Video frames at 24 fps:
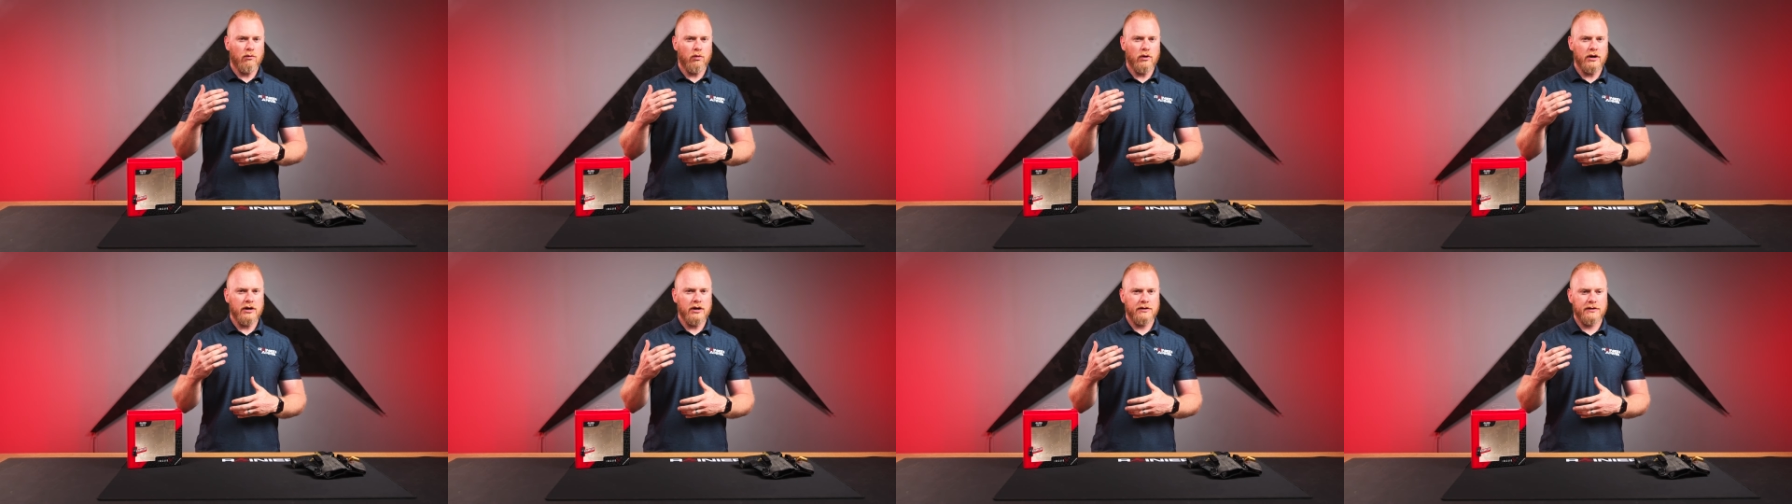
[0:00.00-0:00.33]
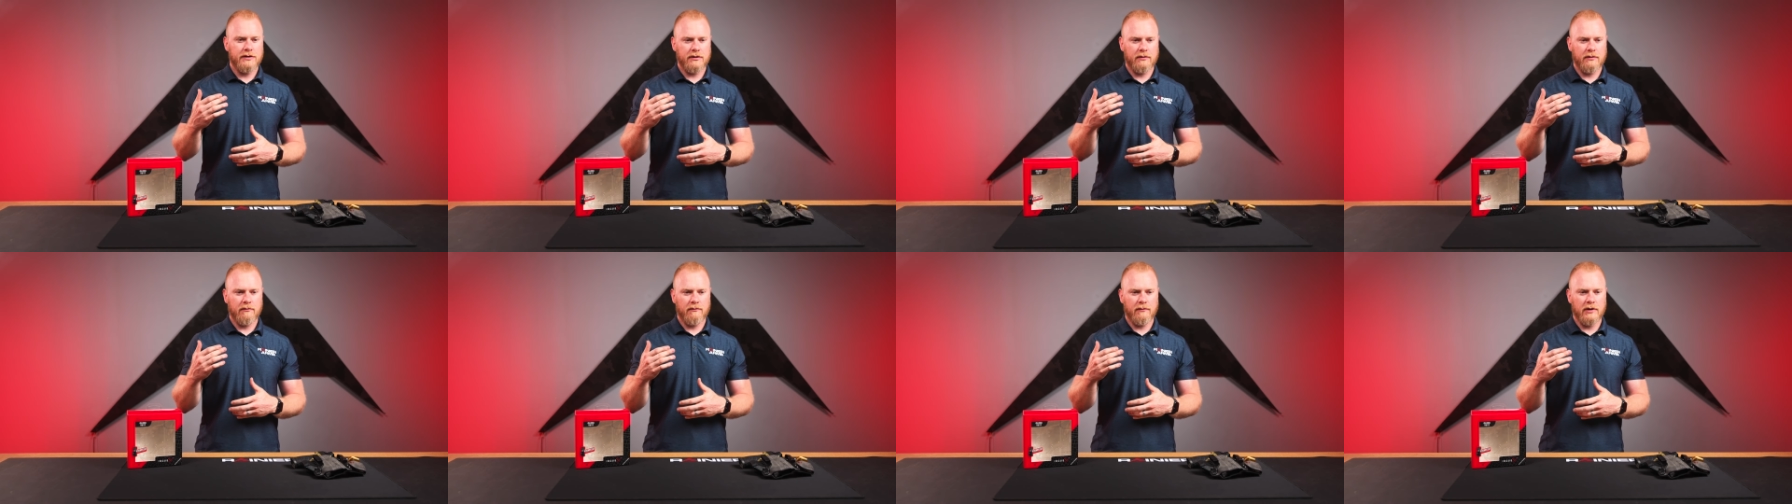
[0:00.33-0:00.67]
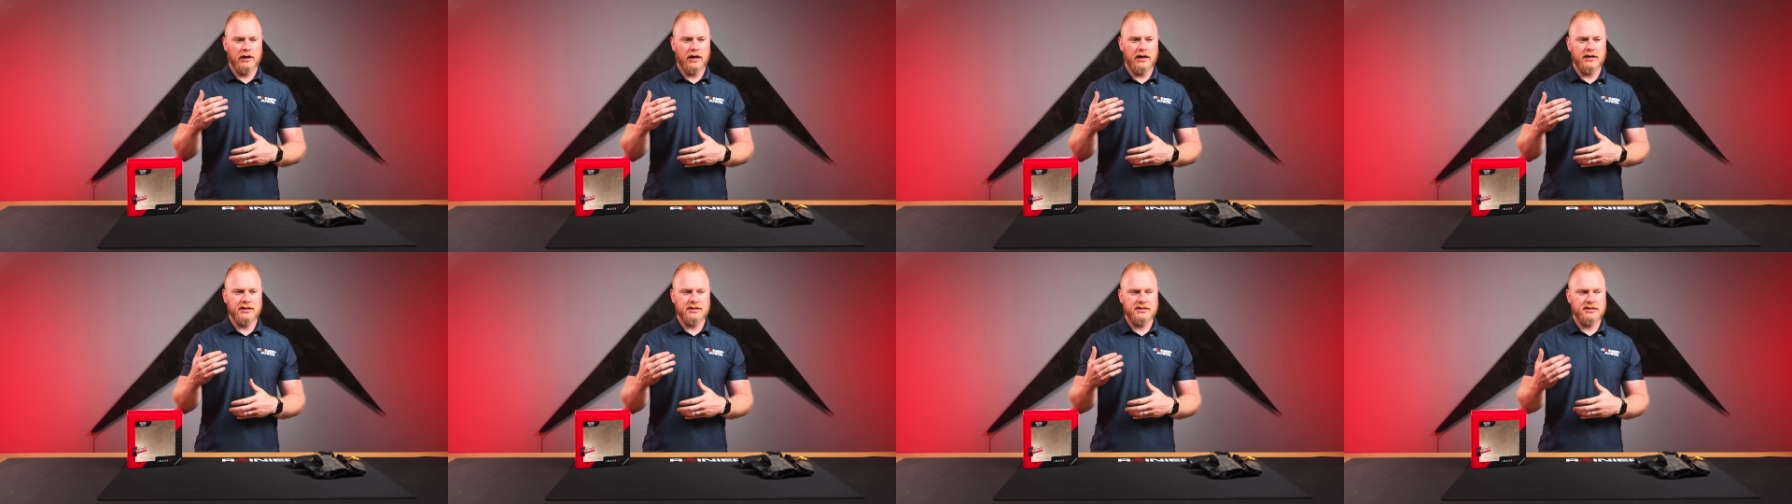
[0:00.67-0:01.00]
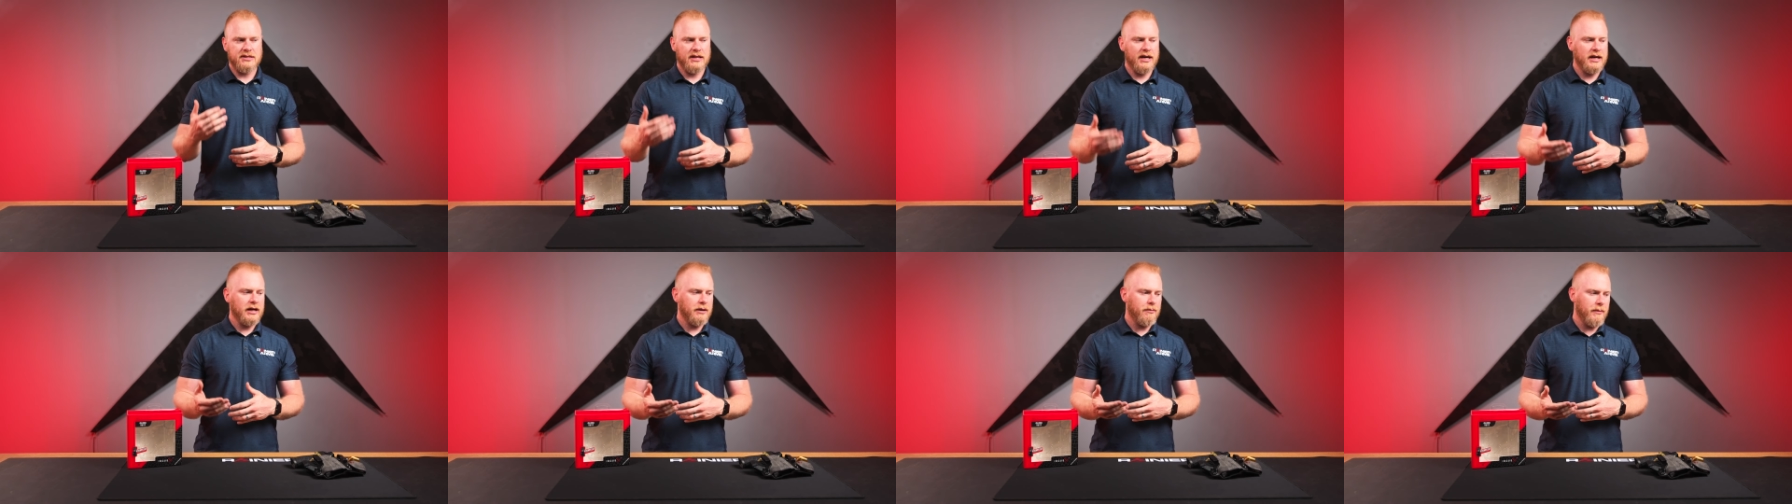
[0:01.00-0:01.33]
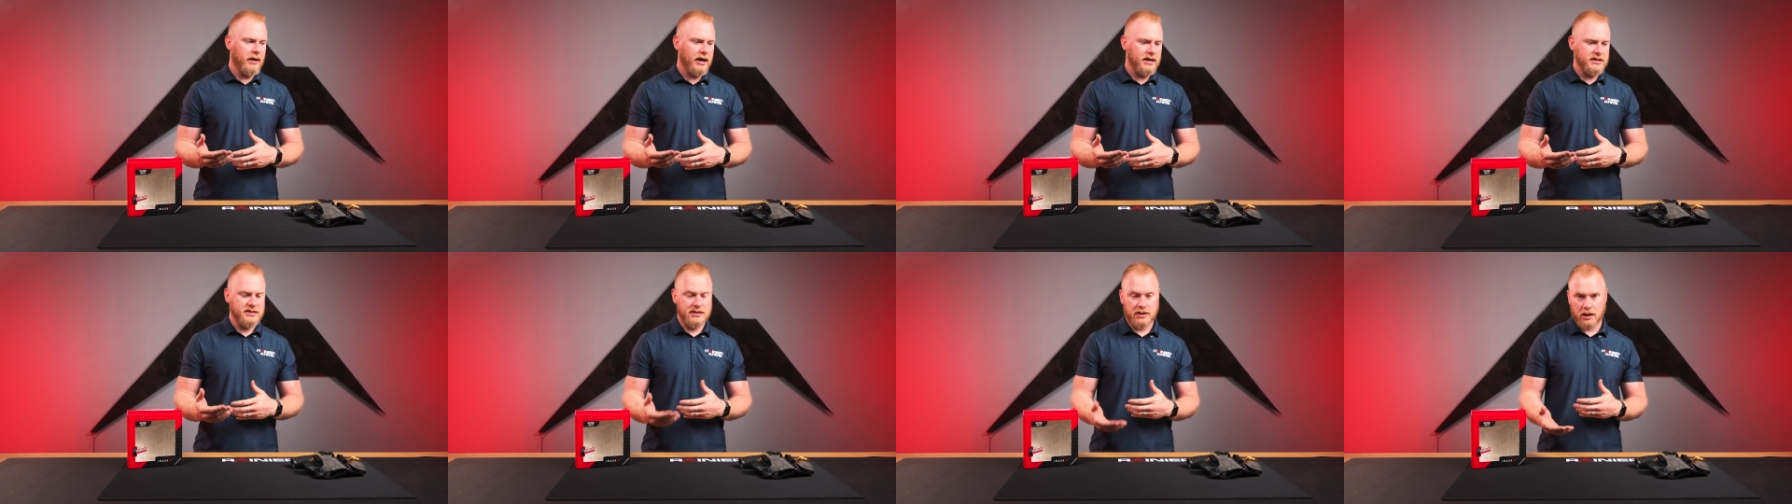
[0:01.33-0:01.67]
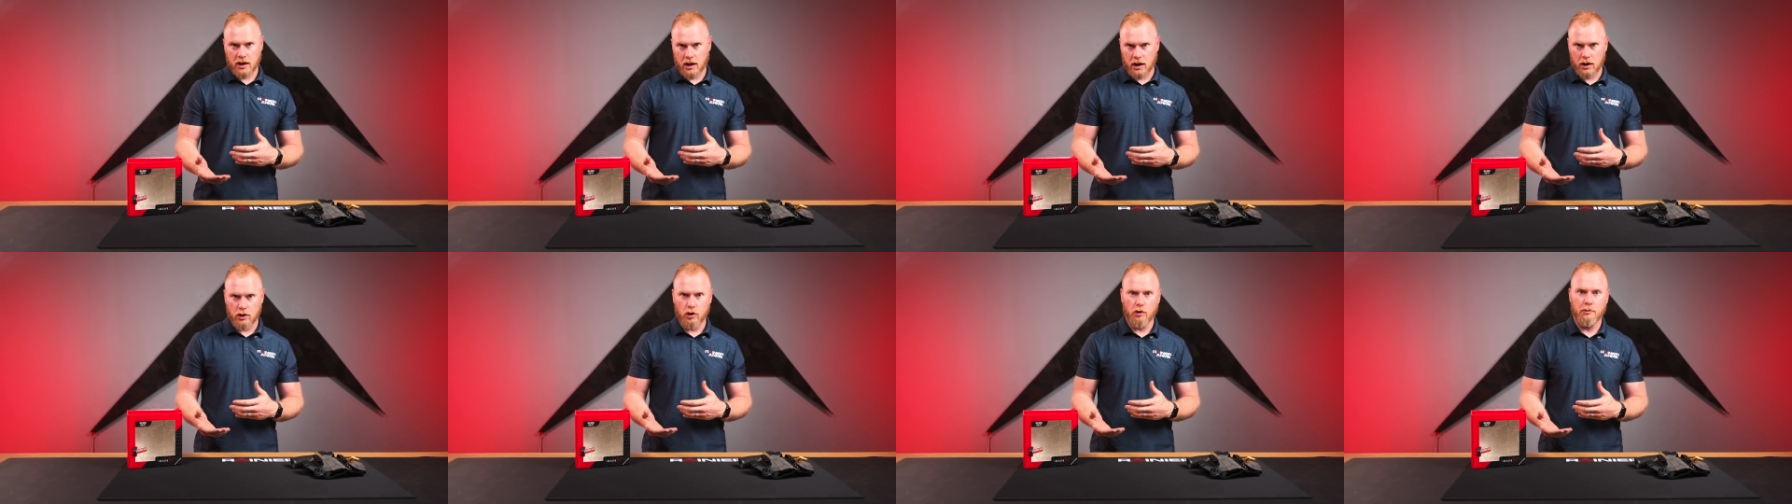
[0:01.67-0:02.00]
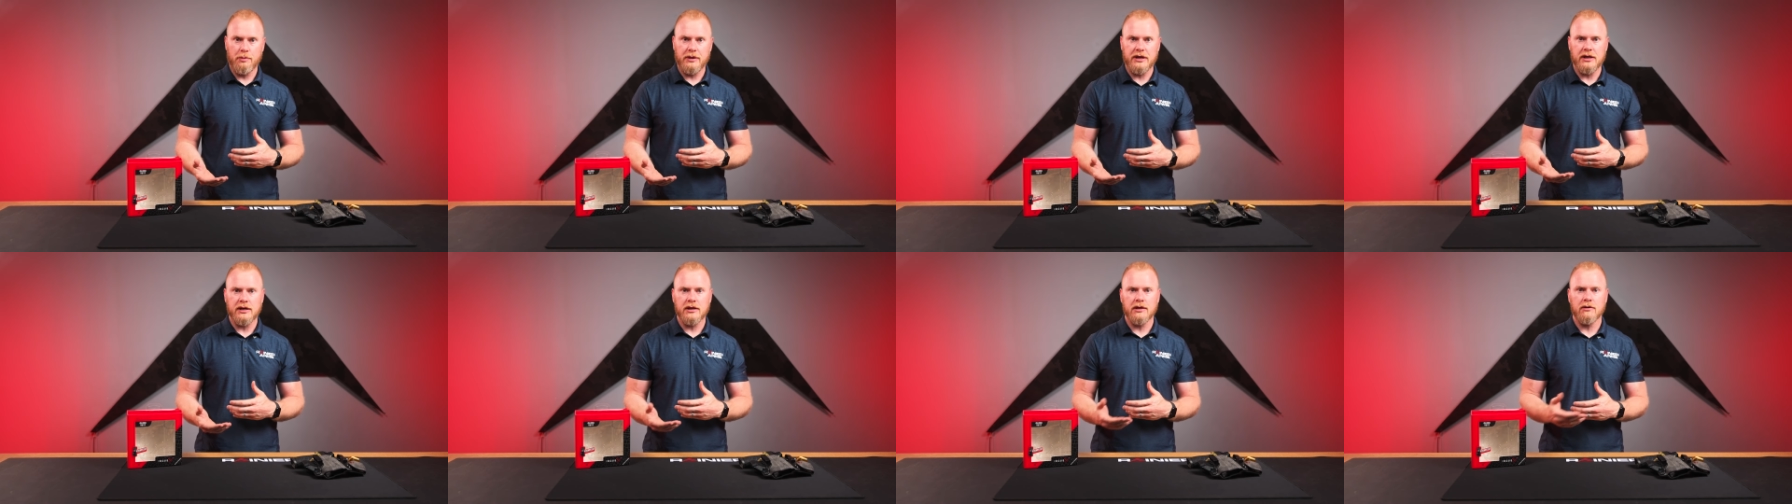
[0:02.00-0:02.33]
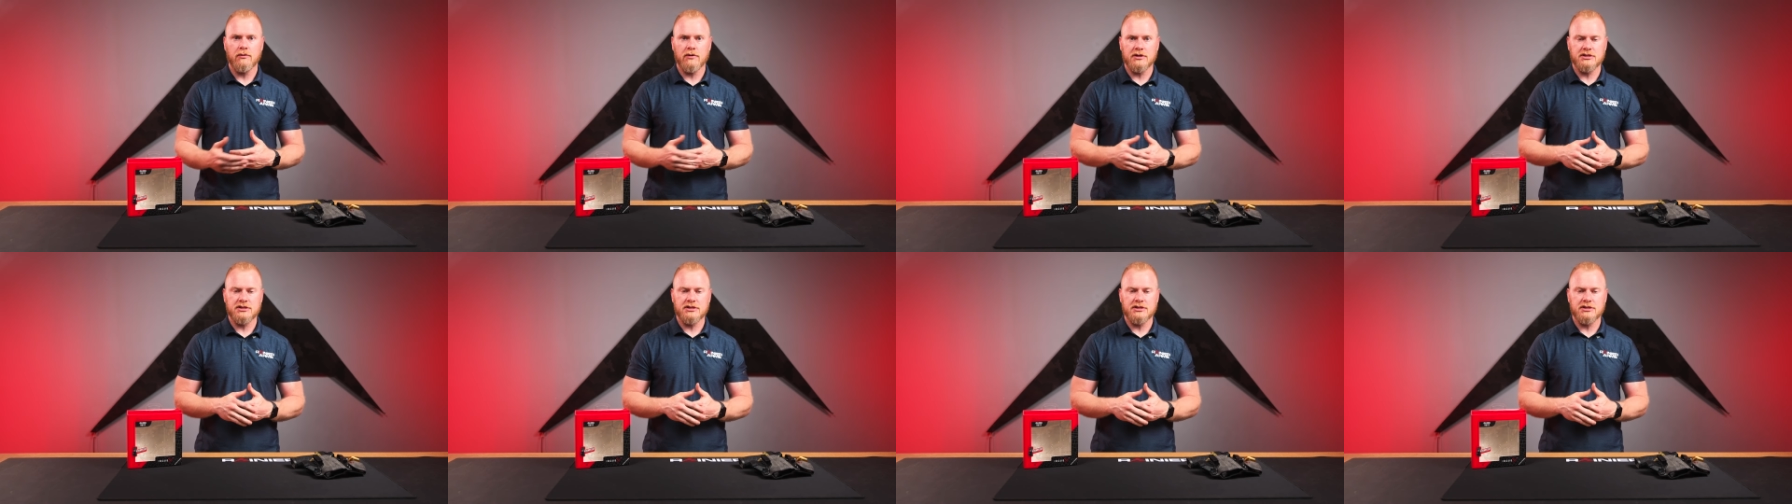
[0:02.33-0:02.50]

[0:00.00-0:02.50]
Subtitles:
with guns like my Staccato P,